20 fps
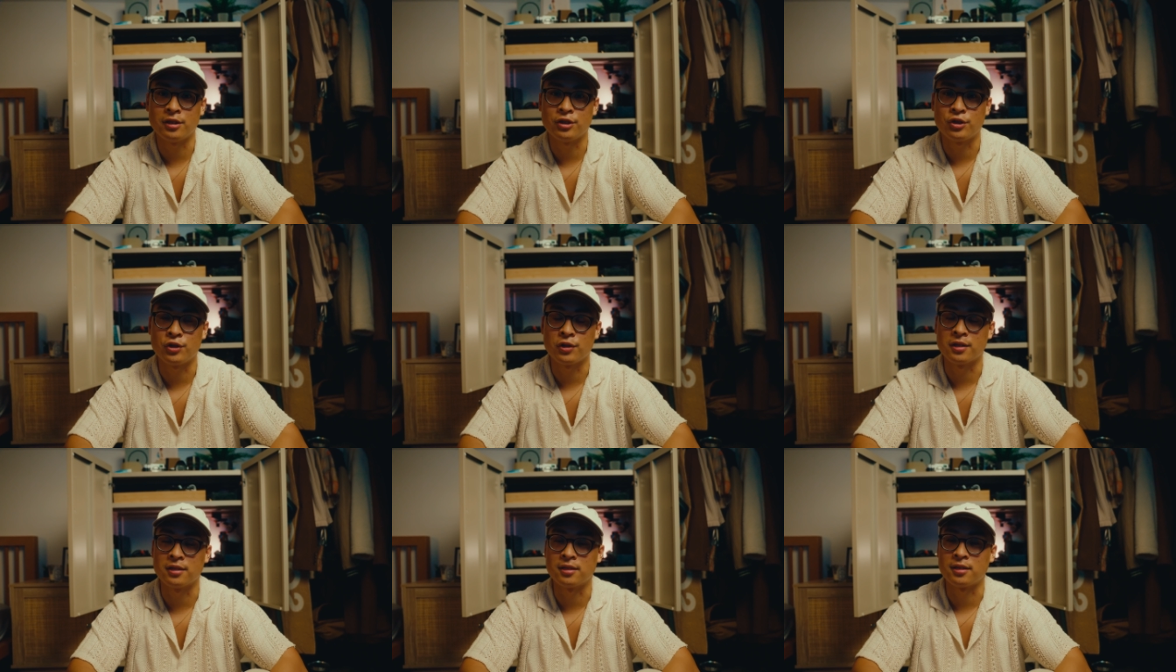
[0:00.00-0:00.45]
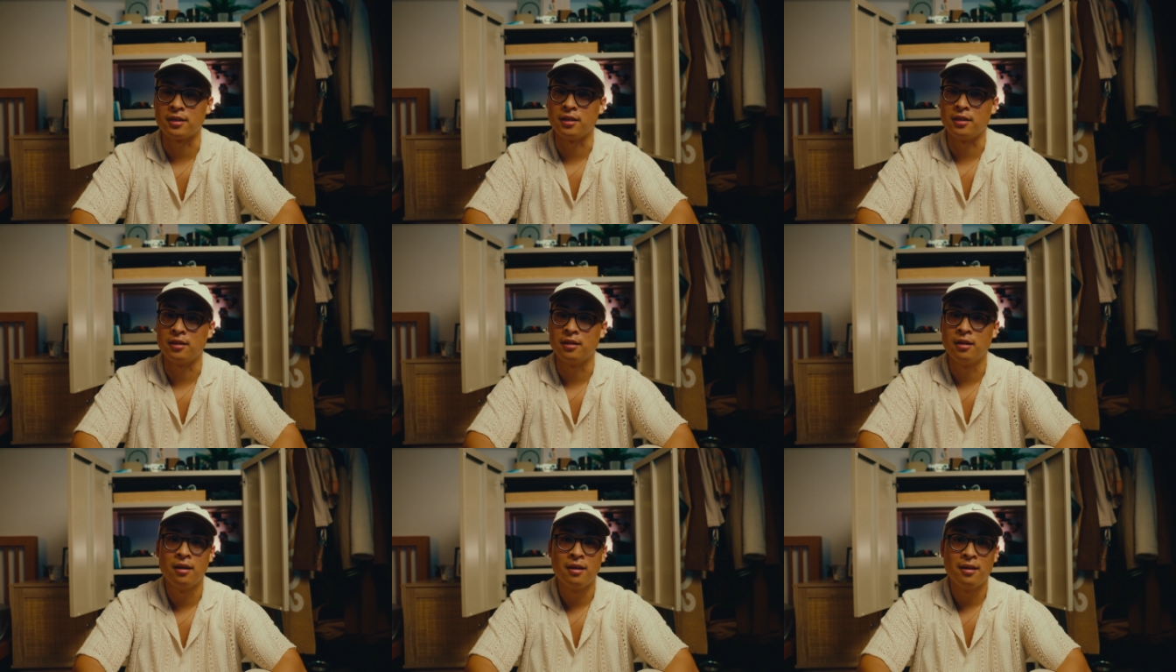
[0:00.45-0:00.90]
As you can
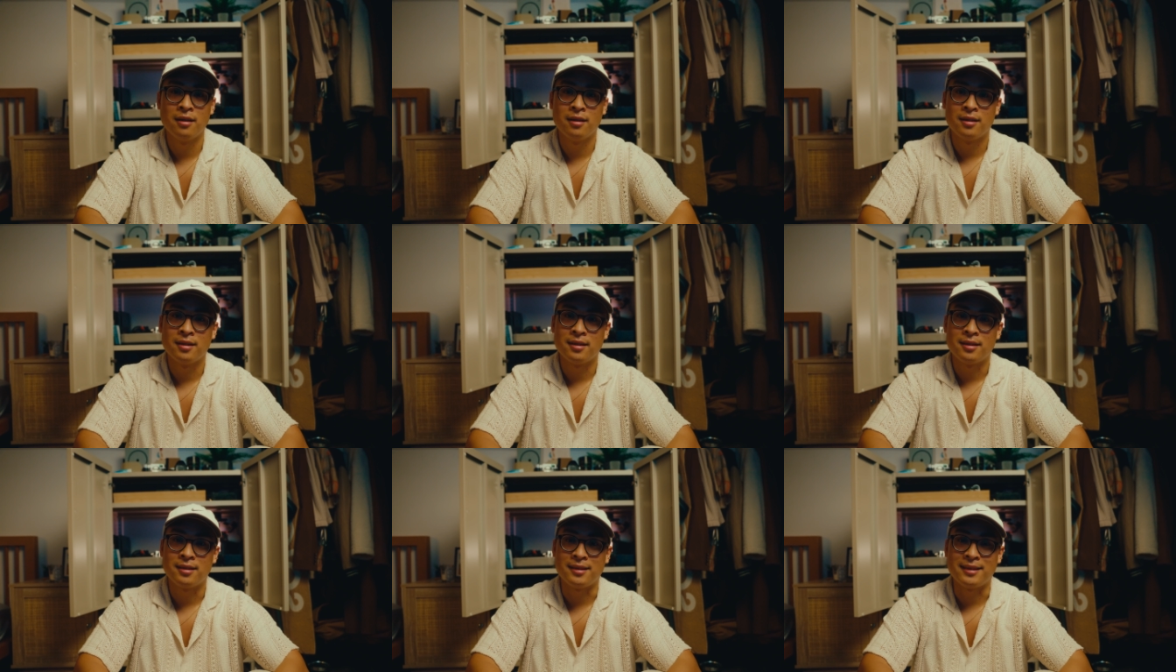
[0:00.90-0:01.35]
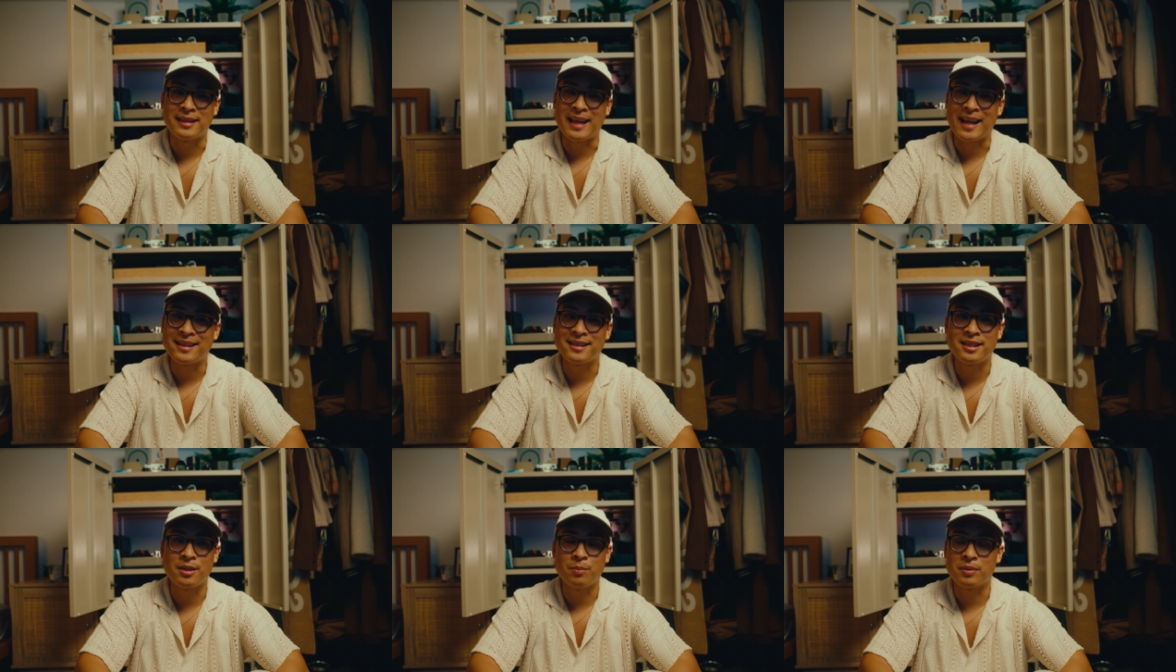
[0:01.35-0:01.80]
see,
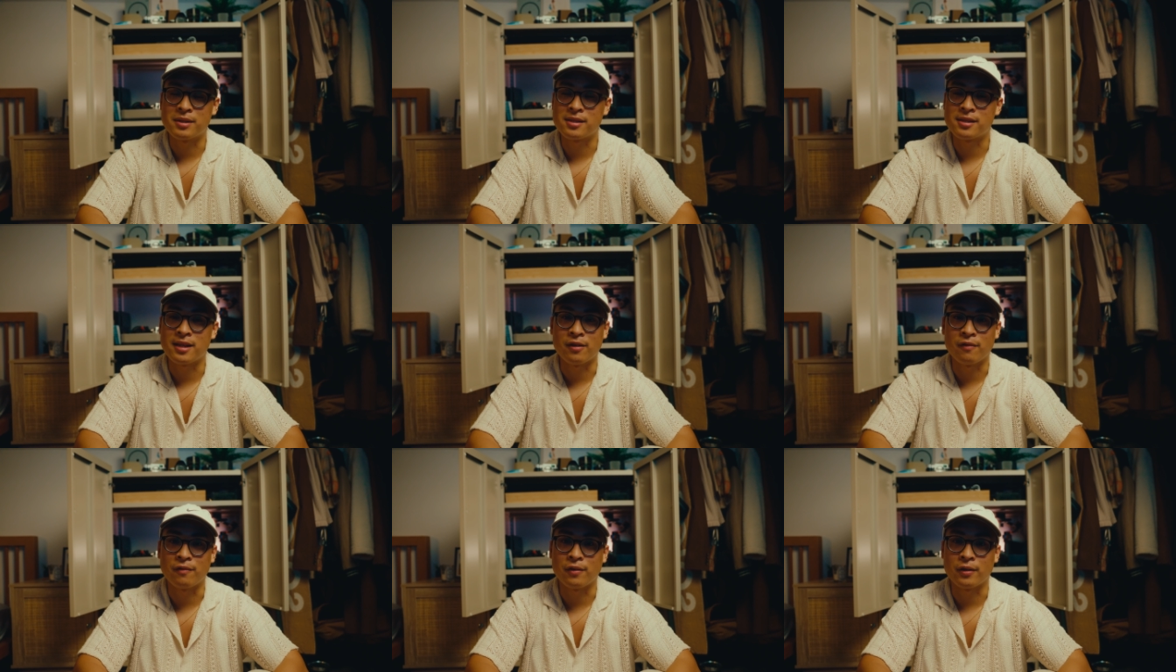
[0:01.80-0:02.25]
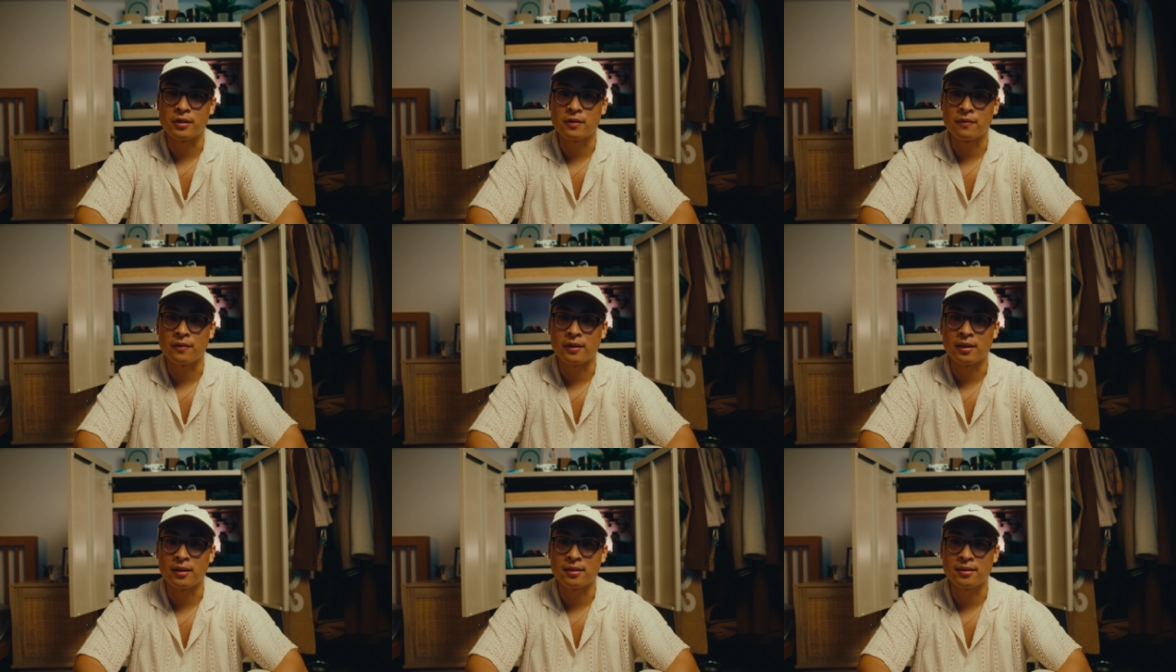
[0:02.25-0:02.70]
90% of those
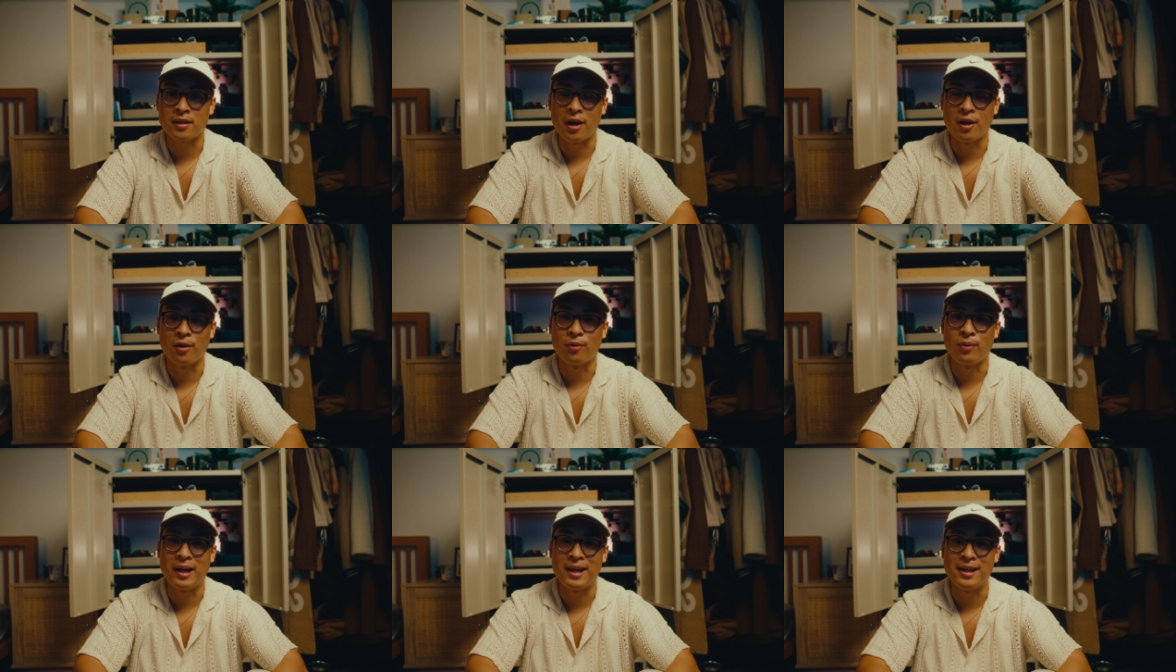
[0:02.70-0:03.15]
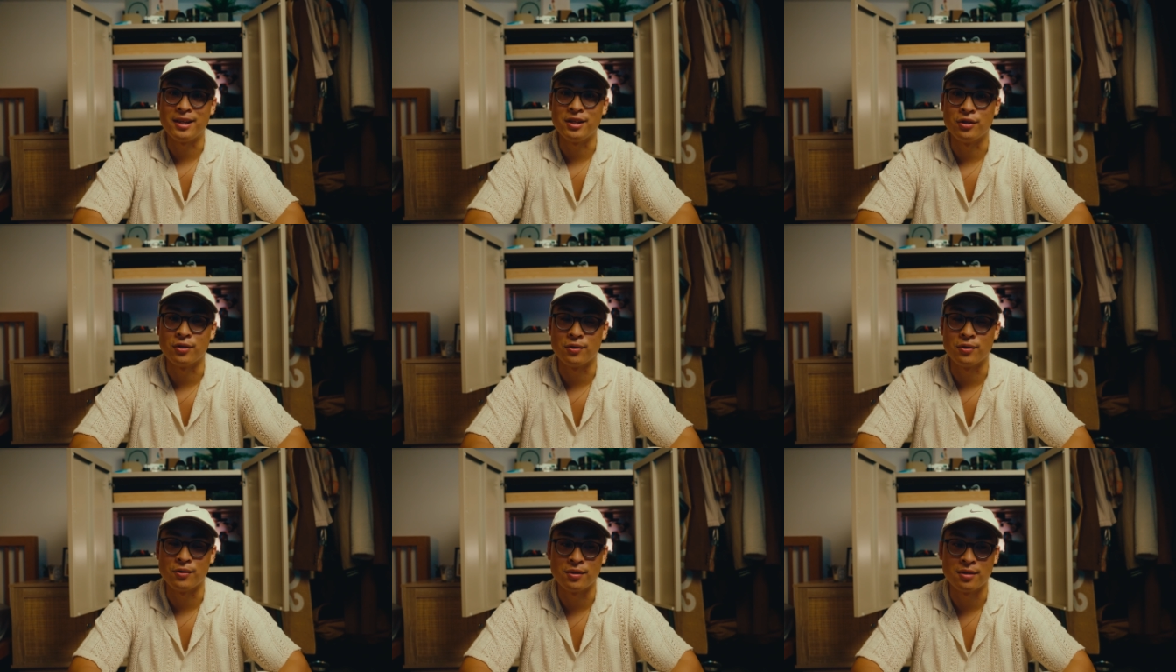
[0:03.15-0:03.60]
things I rarely
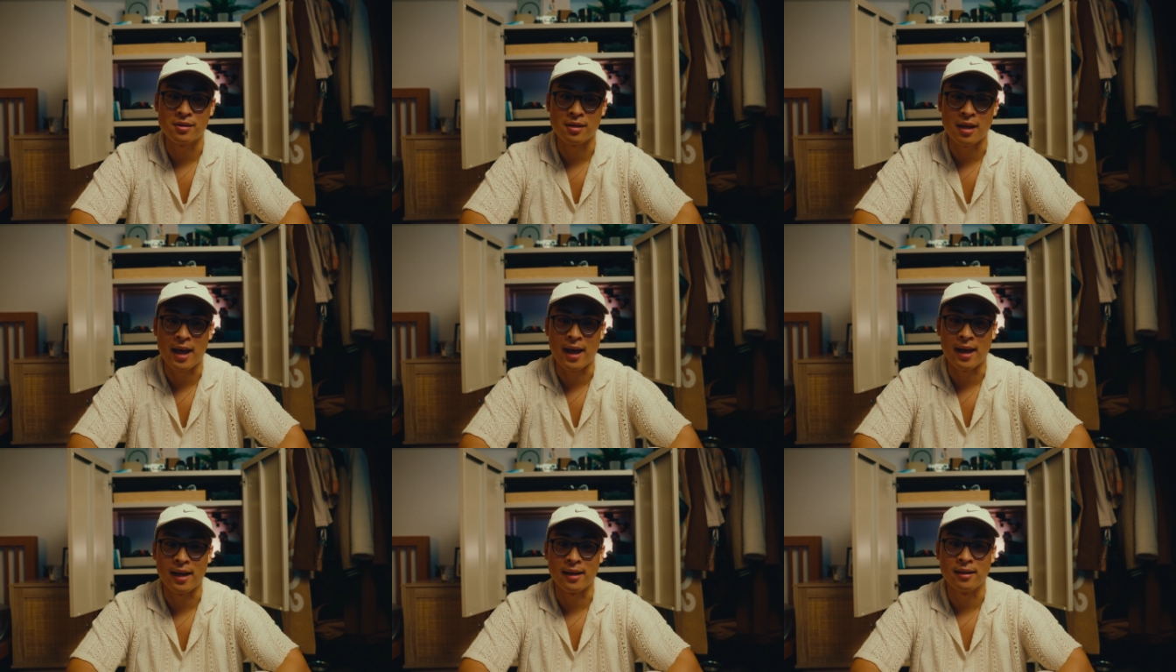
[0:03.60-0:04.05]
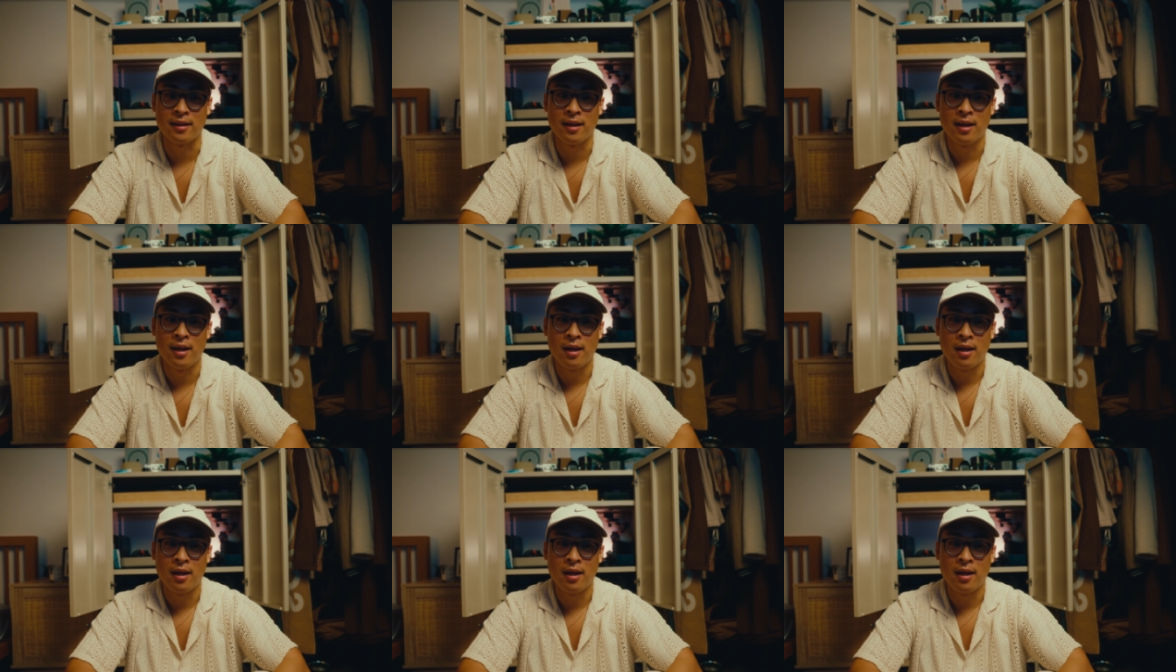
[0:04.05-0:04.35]
use, and